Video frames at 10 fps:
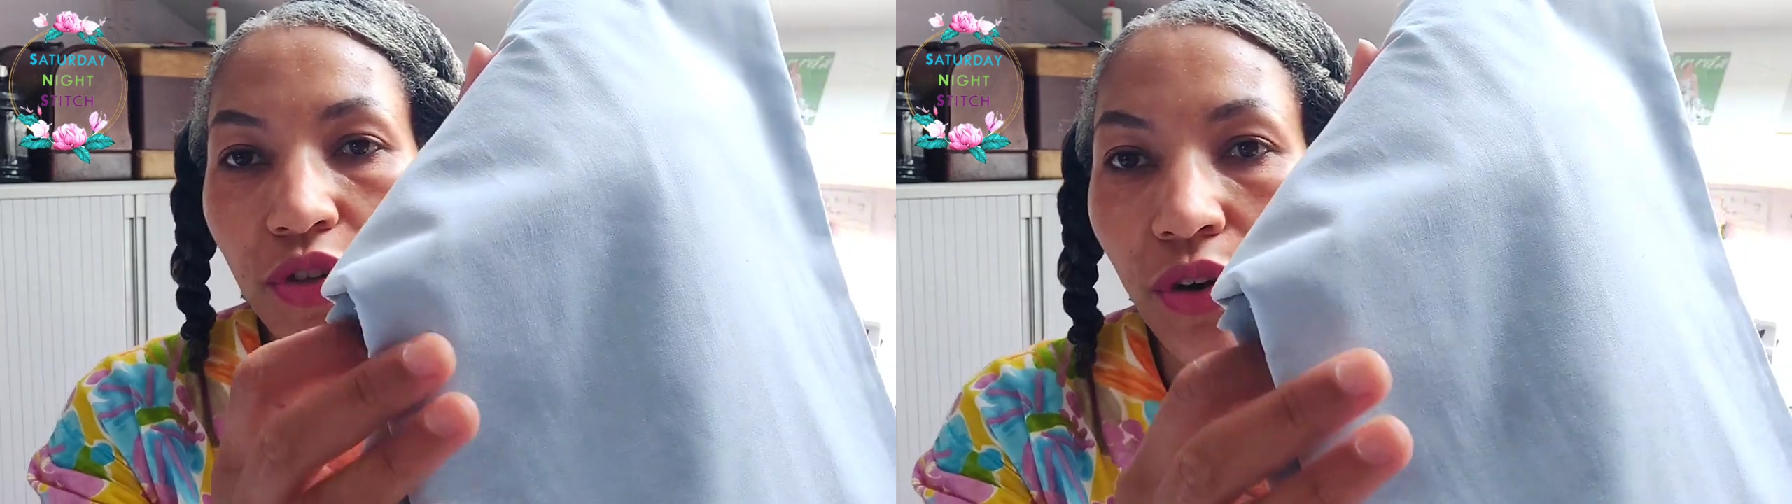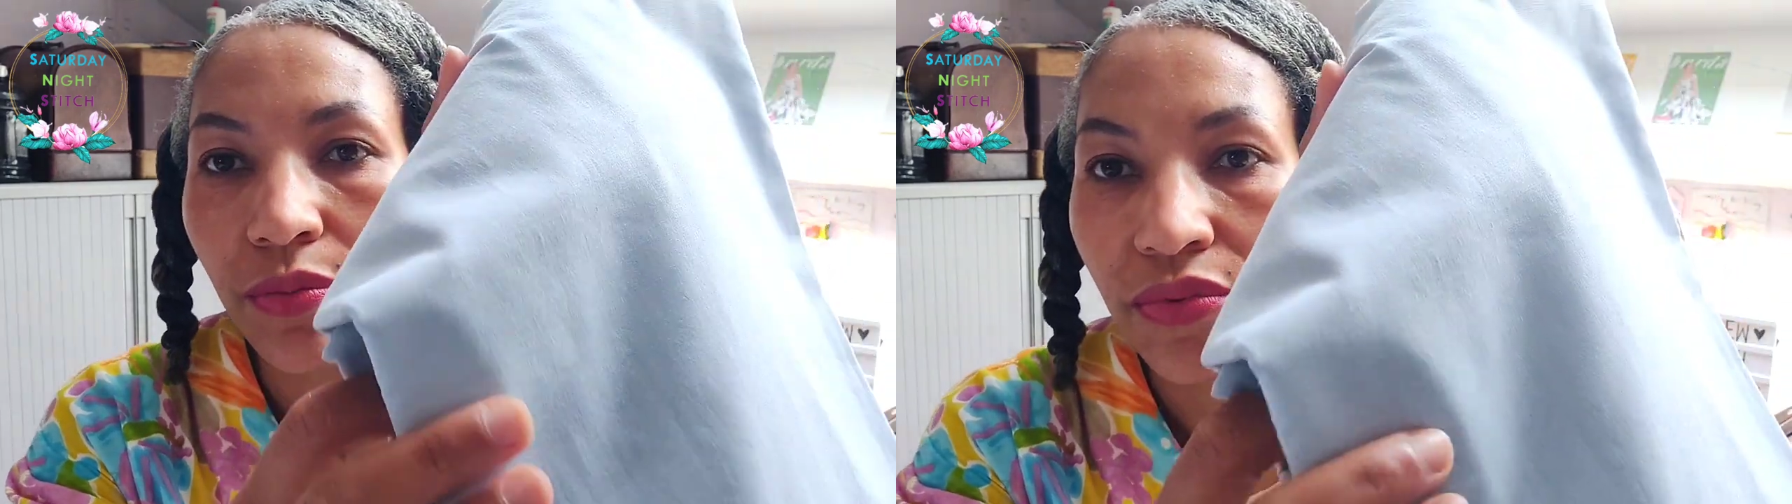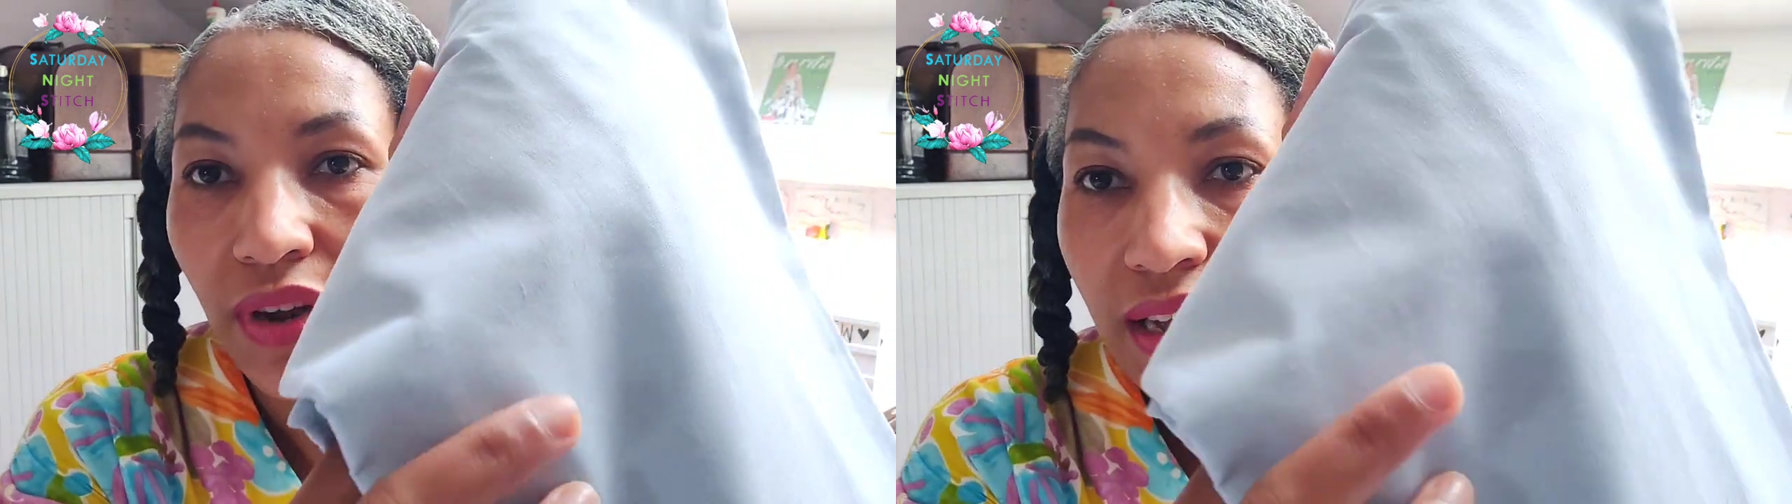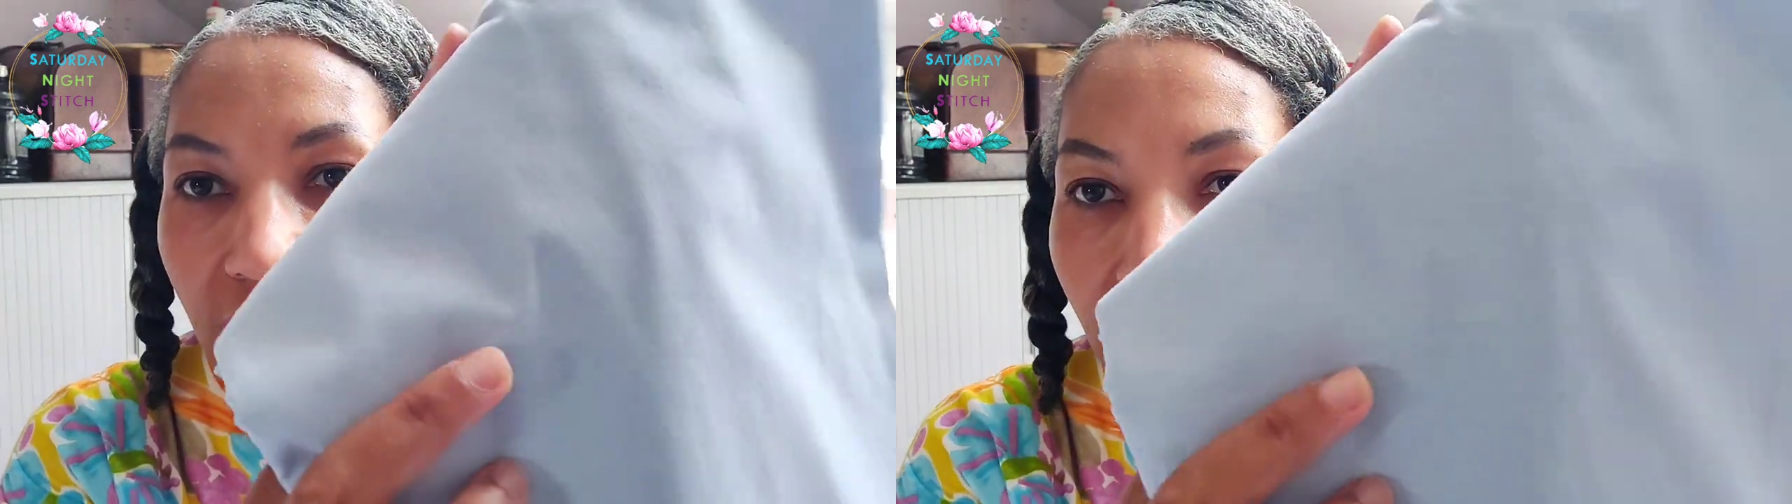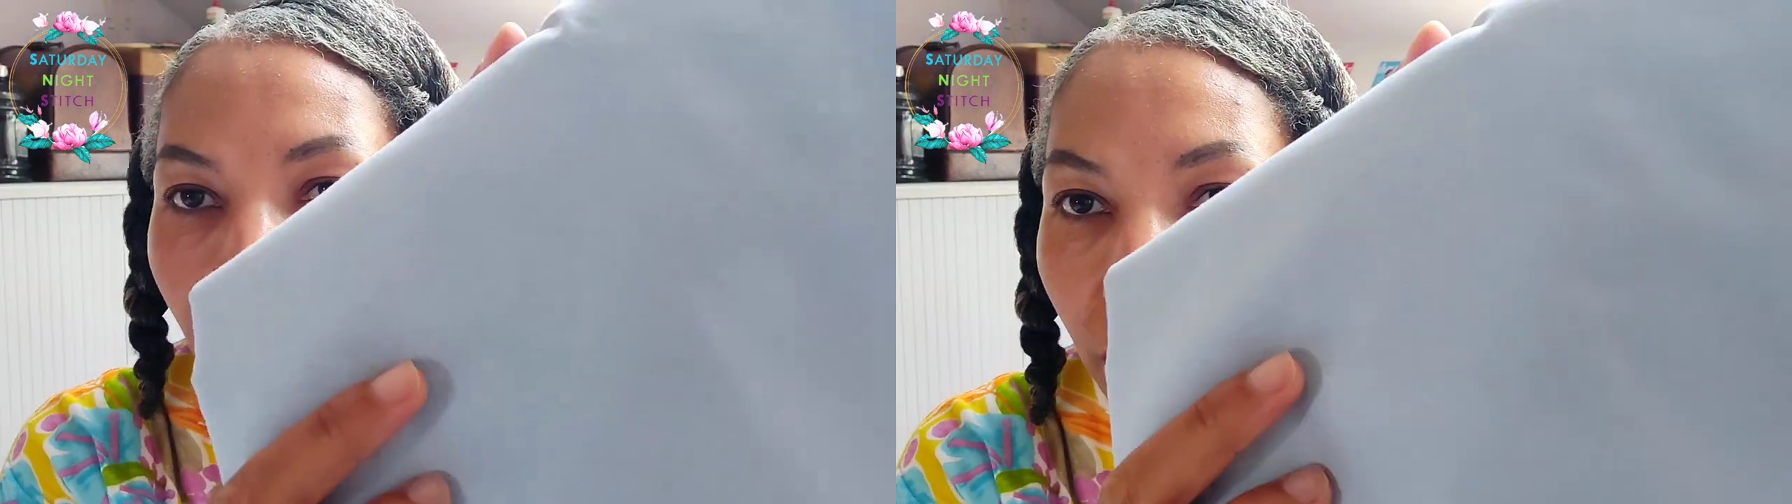chambray
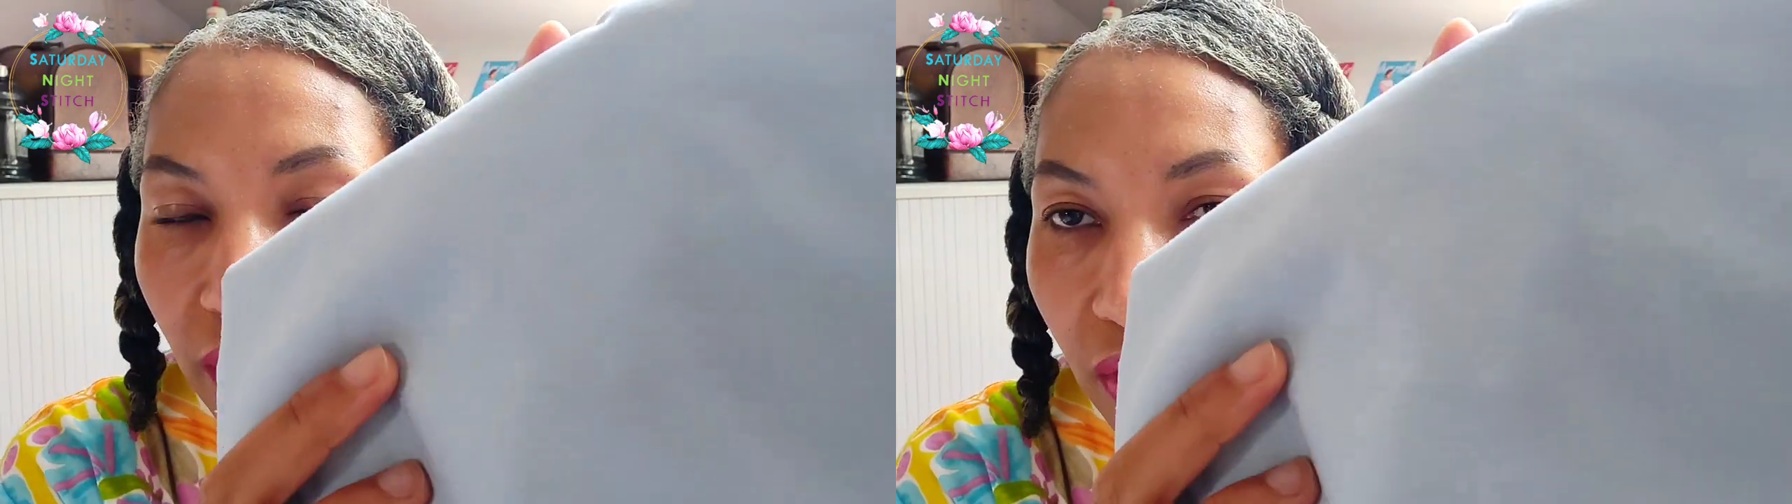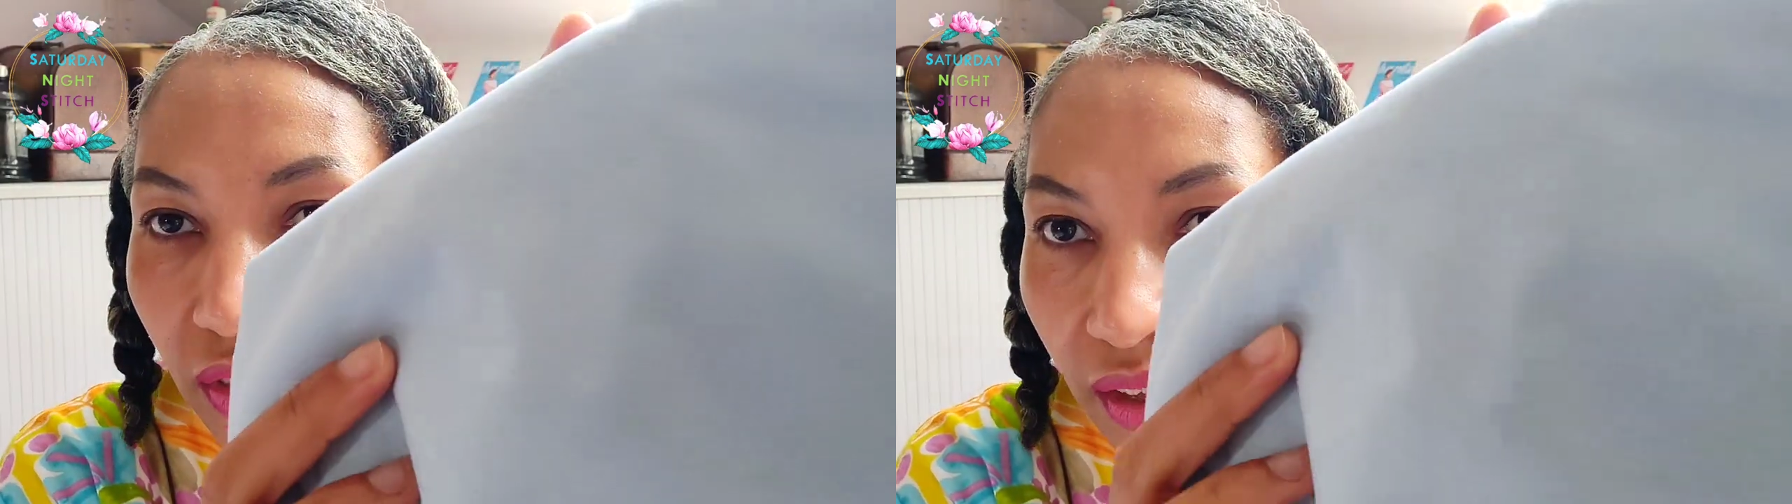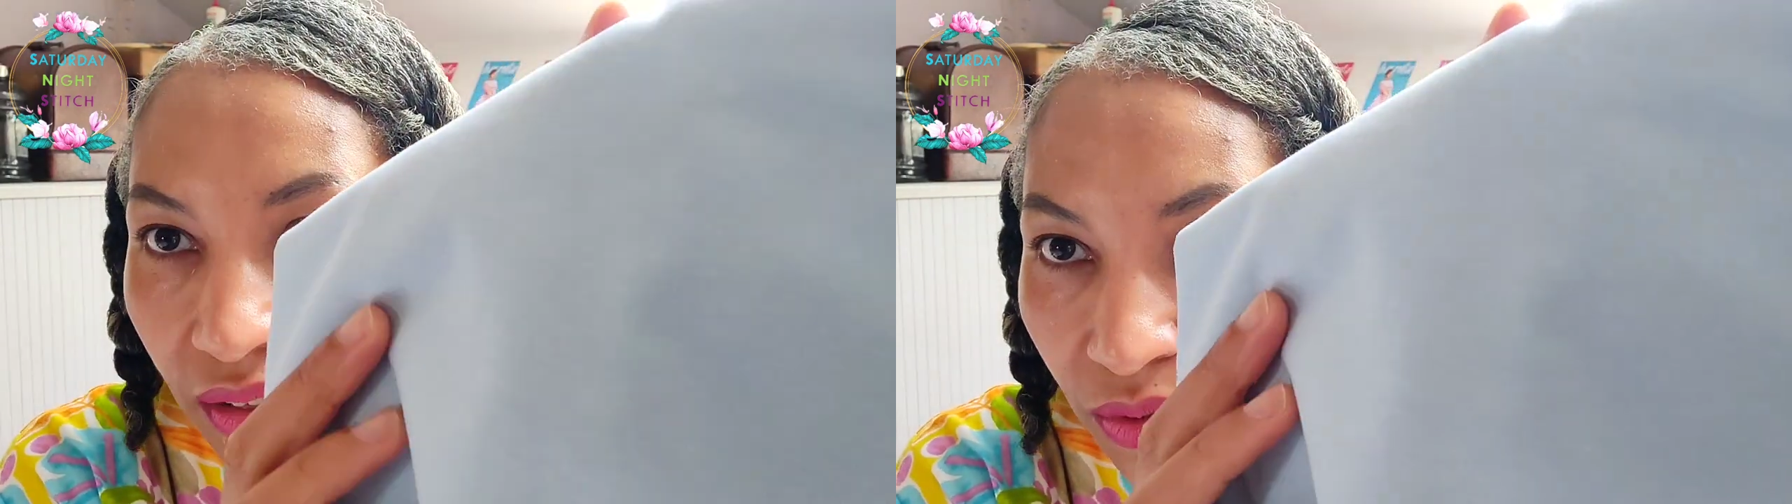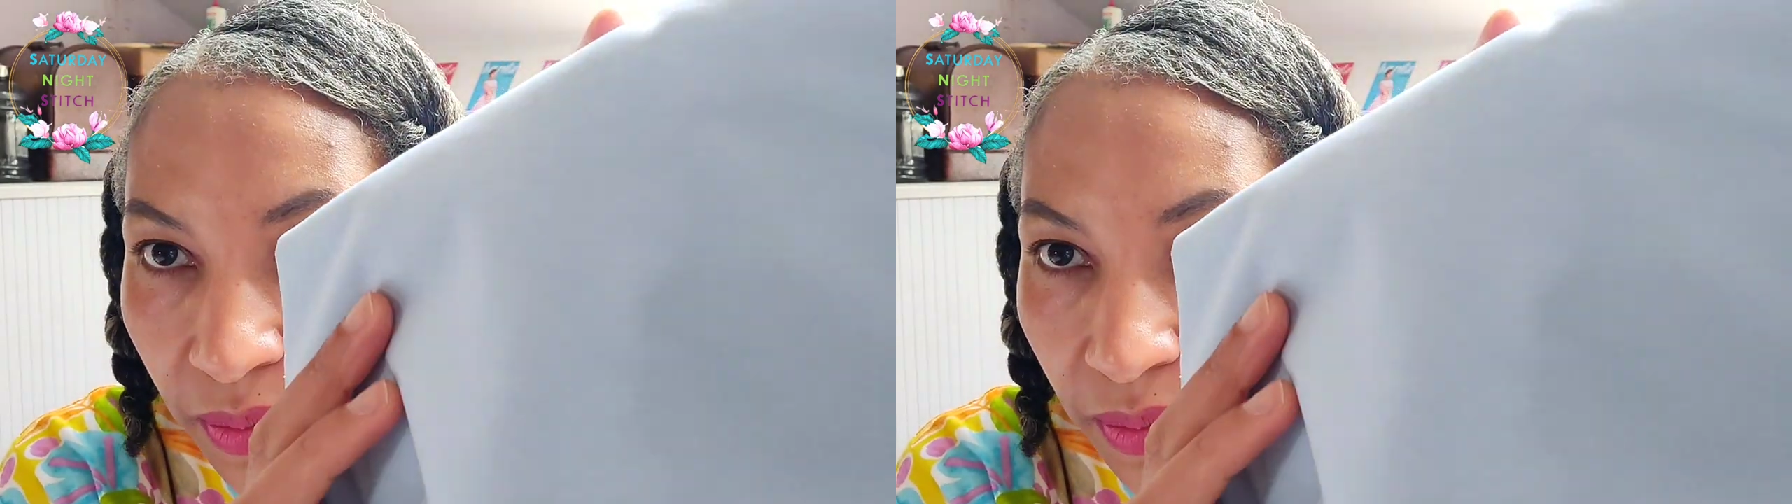here, which does